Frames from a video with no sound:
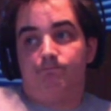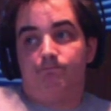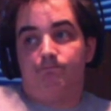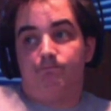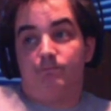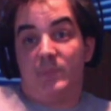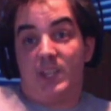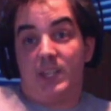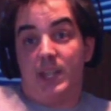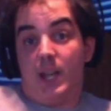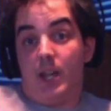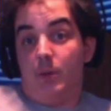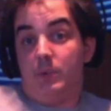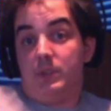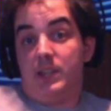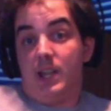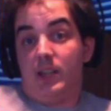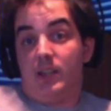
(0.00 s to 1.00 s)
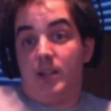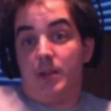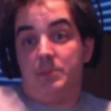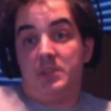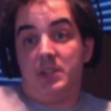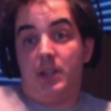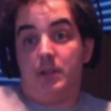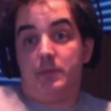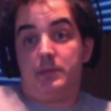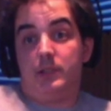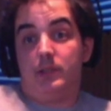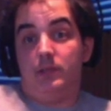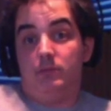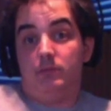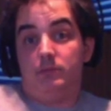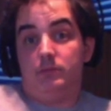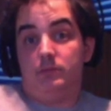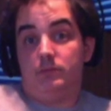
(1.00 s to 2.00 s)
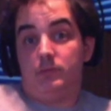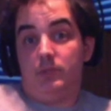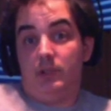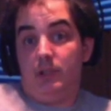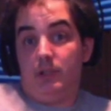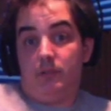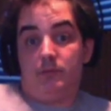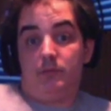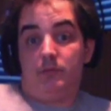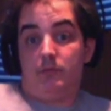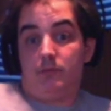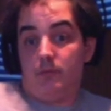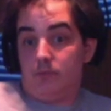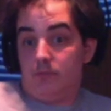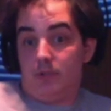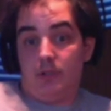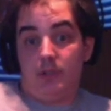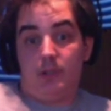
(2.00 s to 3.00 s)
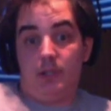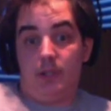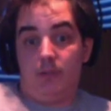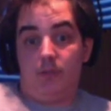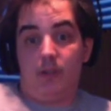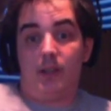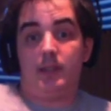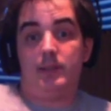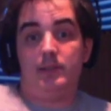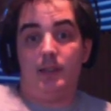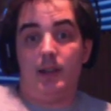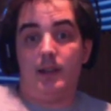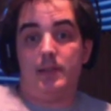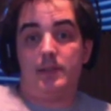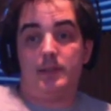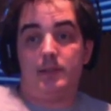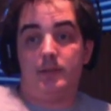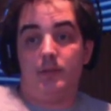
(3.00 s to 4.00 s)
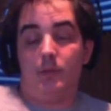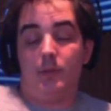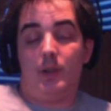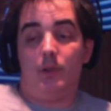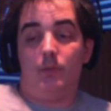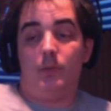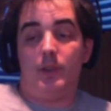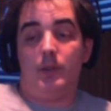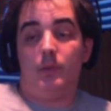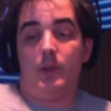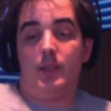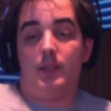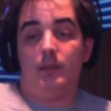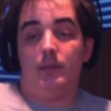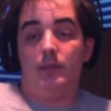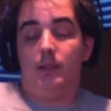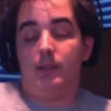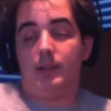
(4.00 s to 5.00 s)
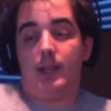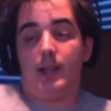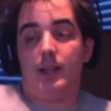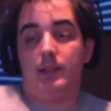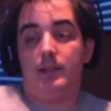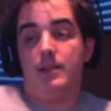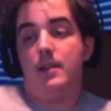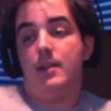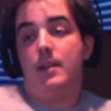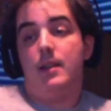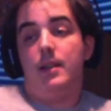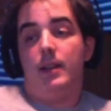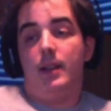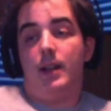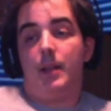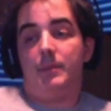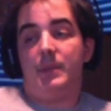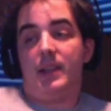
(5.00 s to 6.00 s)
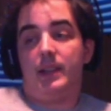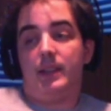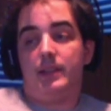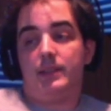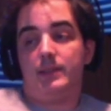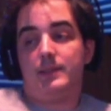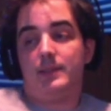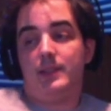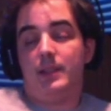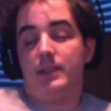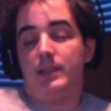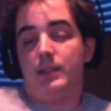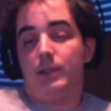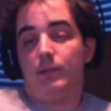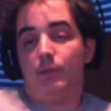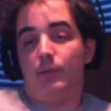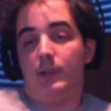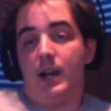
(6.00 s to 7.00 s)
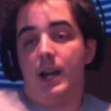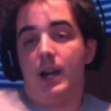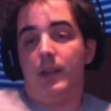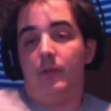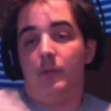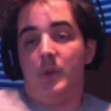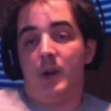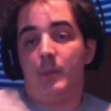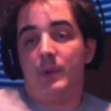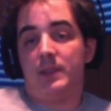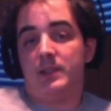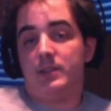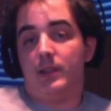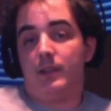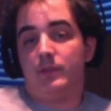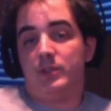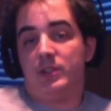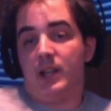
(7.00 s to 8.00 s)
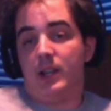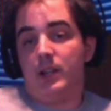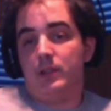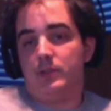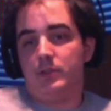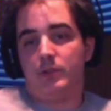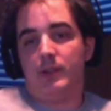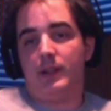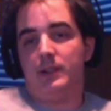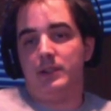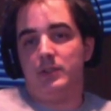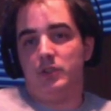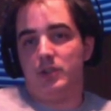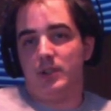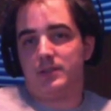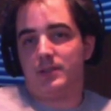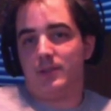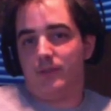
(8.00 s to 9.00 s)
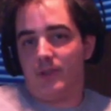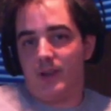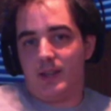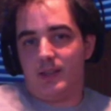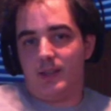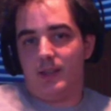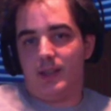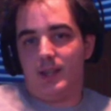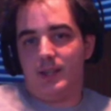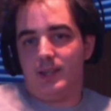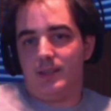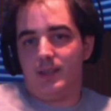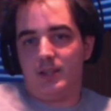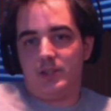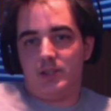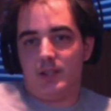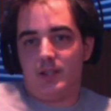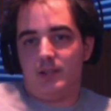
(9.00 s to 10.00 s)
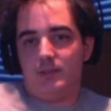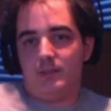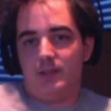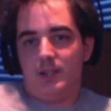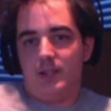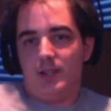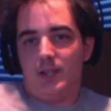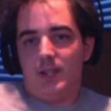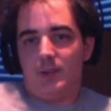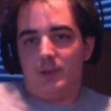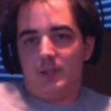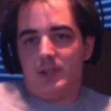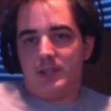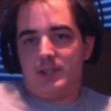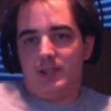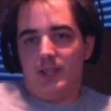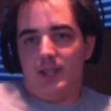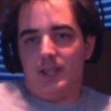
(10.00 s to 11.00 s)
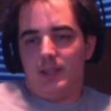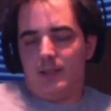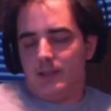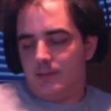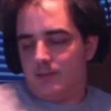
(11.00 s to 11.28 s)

It's kind of what that comes down to. It really fucking does. Because no matter what way you look at it, and I'm not sitting here live by myself kind of trying to justify any of that shit, but it's like,